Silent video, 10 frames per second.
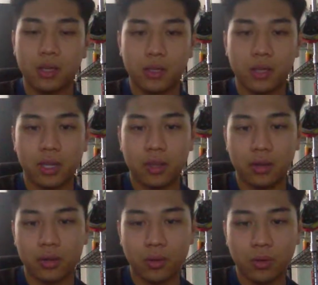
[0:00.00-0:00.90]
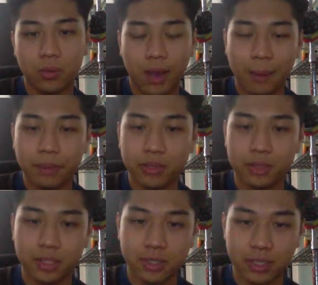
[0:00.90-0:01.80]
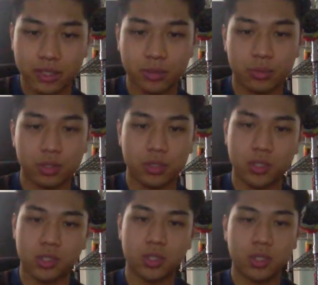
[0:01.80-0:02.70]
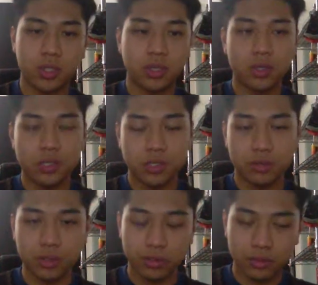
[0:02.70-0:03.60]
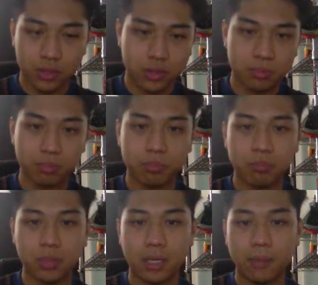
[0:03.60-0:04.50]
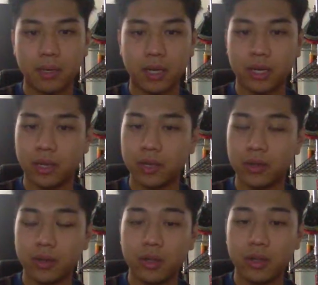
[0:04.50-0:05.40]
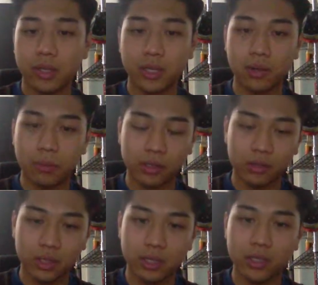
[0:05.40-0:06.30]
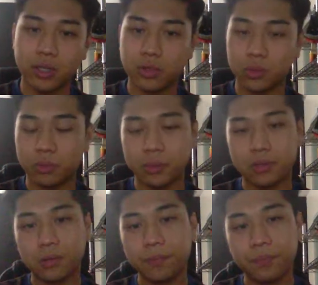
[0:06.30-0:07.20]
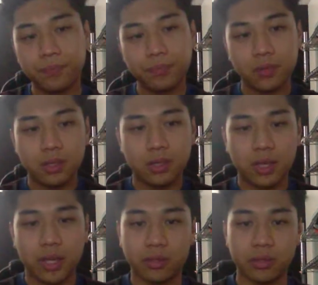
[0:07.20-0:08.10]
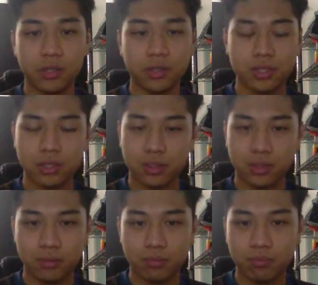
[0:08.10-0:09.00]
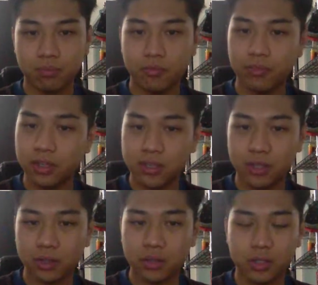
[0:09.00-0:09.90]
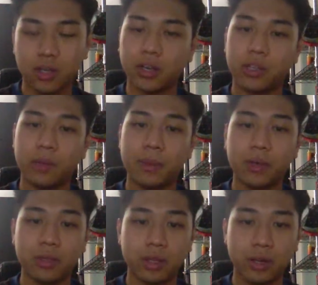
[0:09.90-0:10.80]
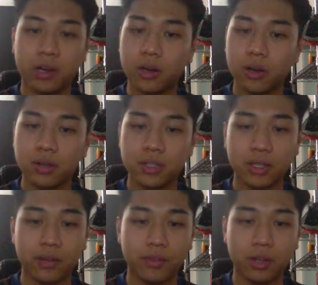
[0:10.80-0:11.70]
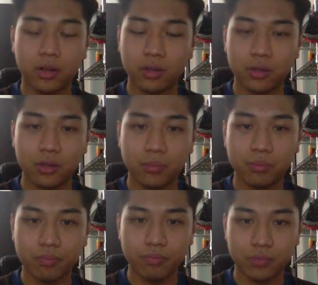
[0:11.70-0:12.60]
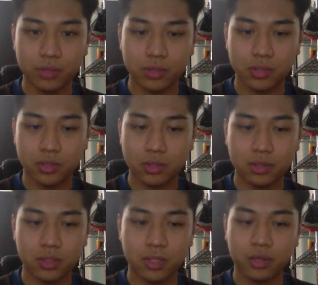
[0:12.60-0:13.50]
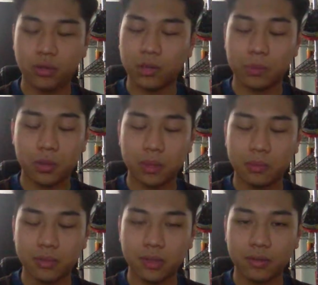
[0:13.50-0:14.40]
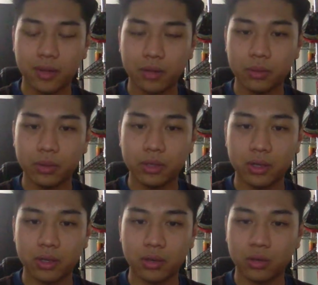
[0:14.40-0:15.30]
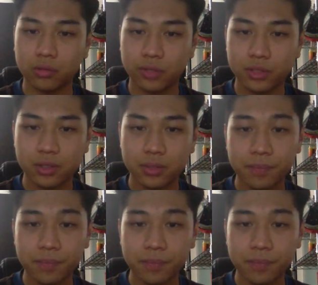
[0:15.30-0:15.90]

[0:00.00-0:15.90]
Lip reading: And what happened in this sketch was two dudes, played by Keegan Michael Key and Jordan Peele, and they're just venting and talking about their significant other, just saying all their problems that they've had with their girlfriends.